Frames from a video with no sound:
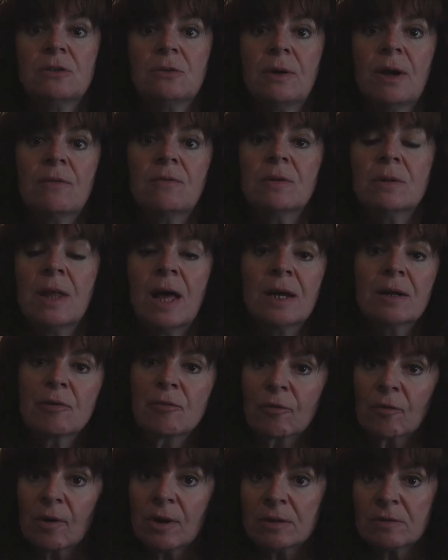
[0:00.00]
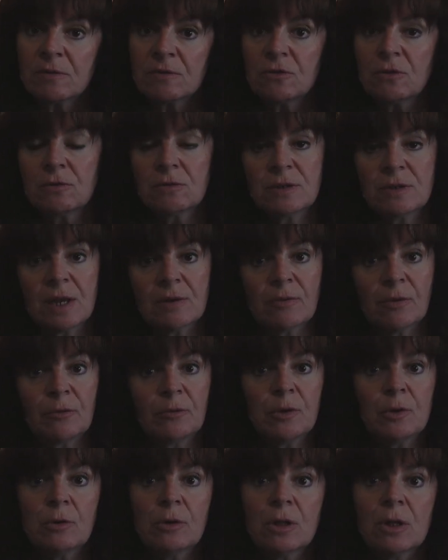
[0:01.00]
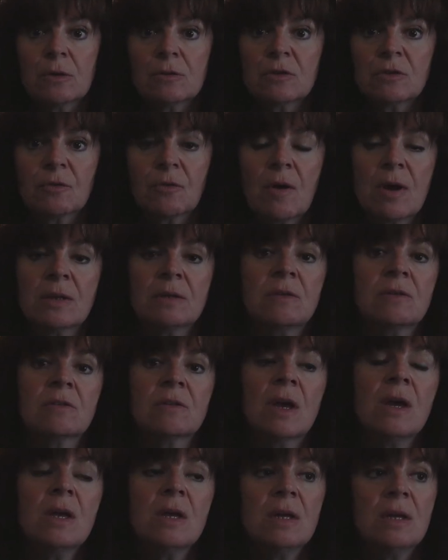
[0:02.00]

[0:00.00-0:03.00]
Do you have a lot of friends? Do you just have a few close friends?